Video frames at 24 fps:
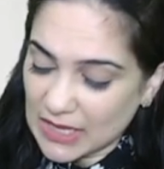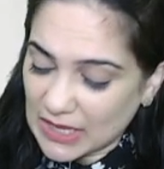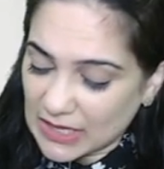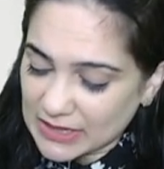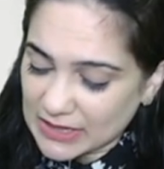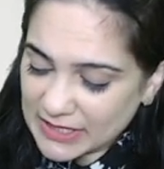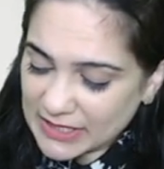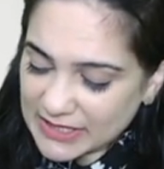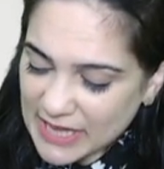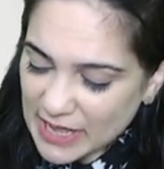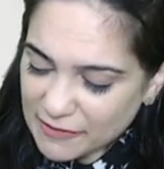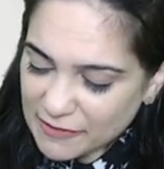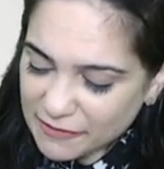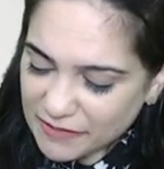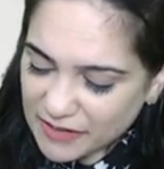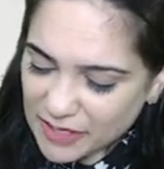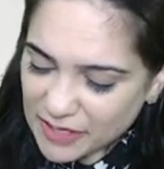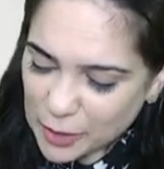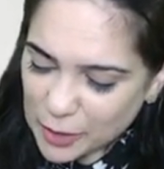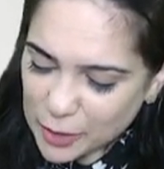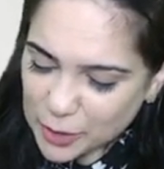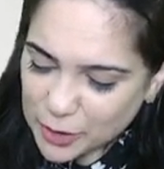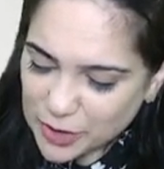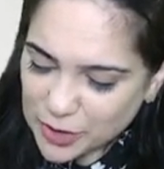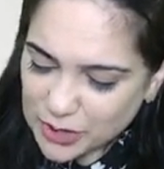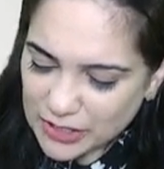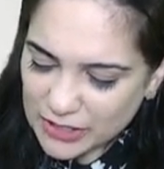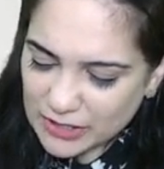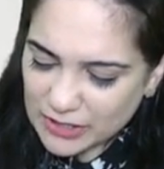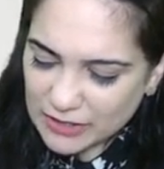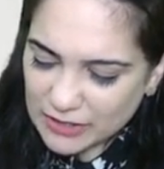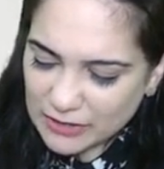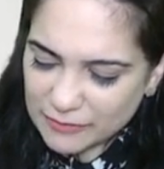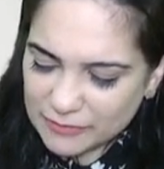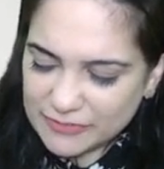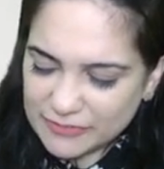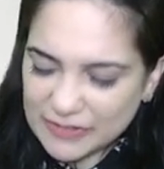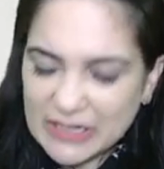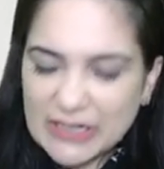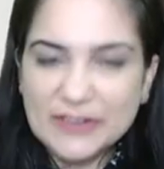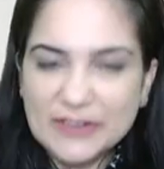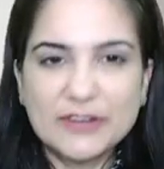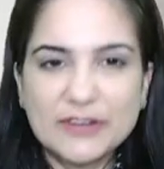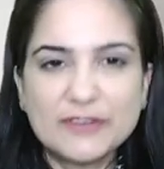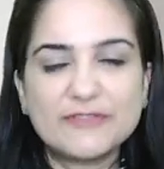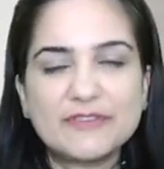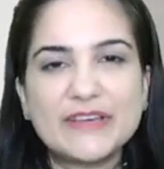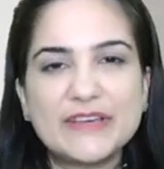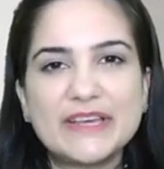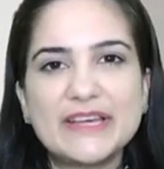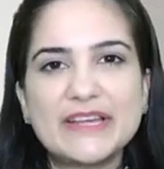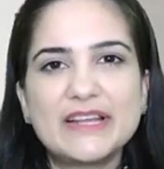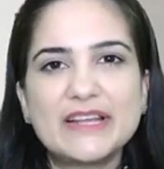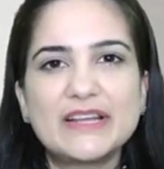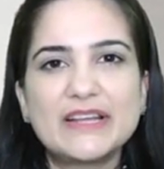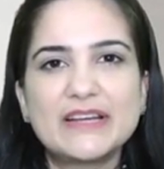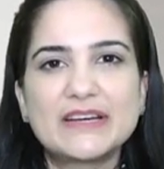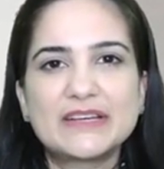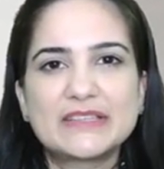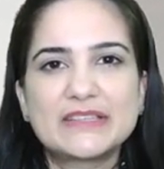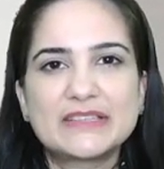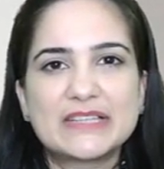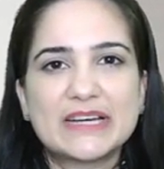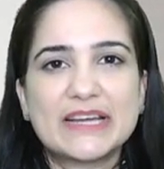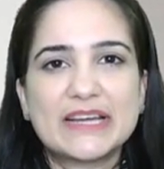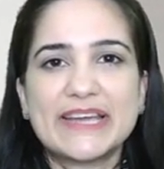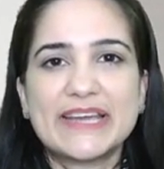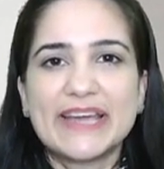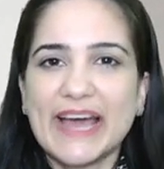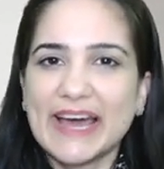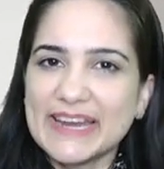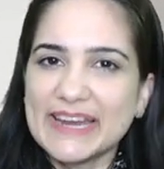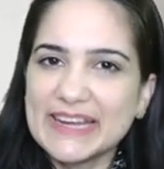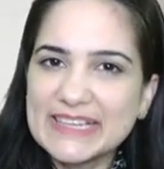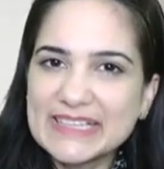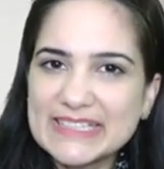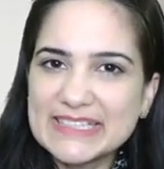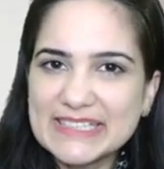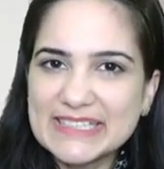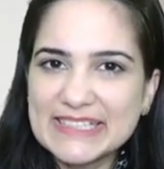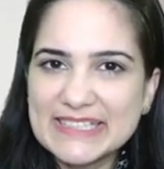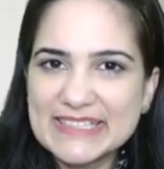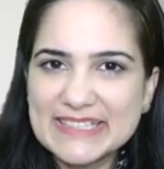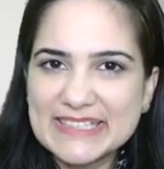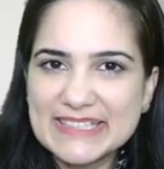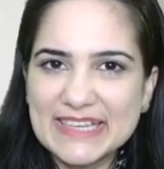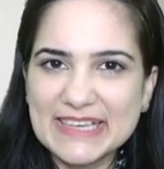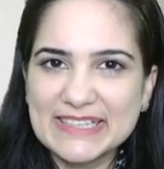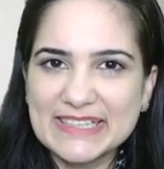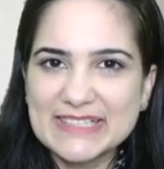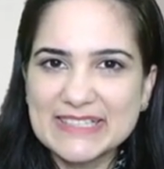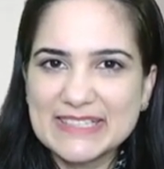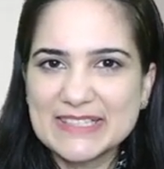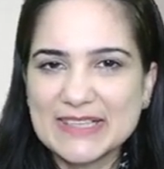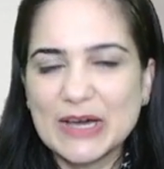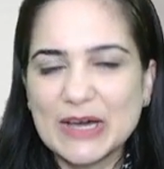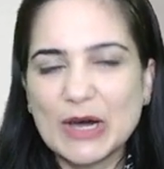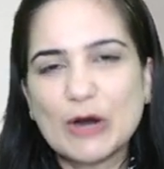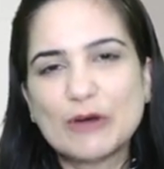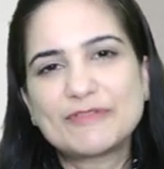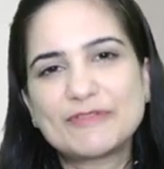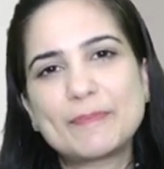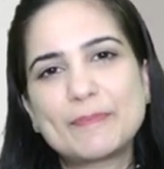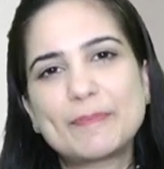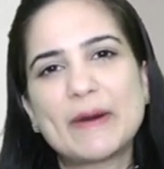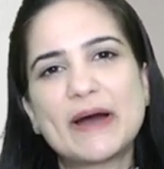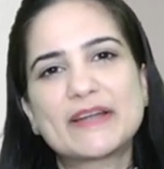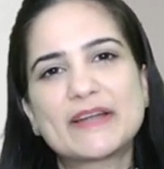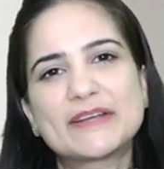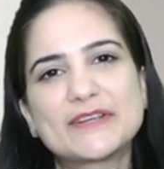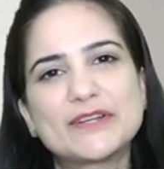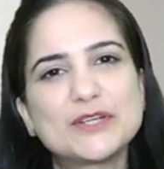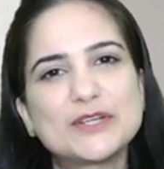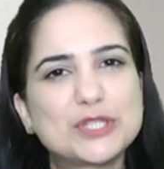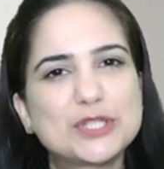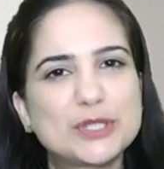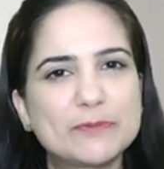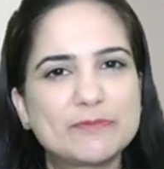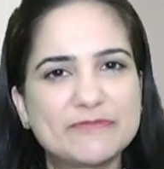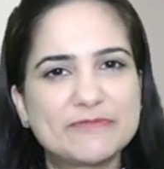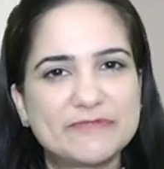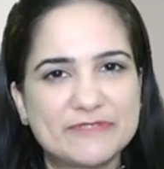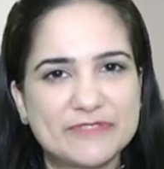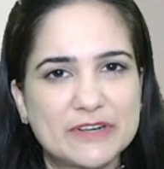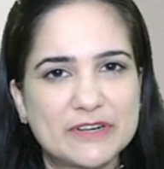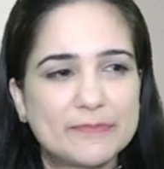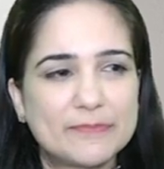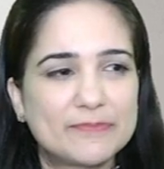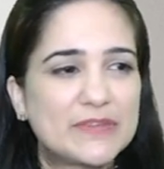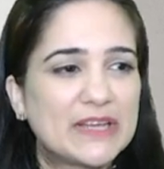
The definition will reveal the characteristics of a partnership firm.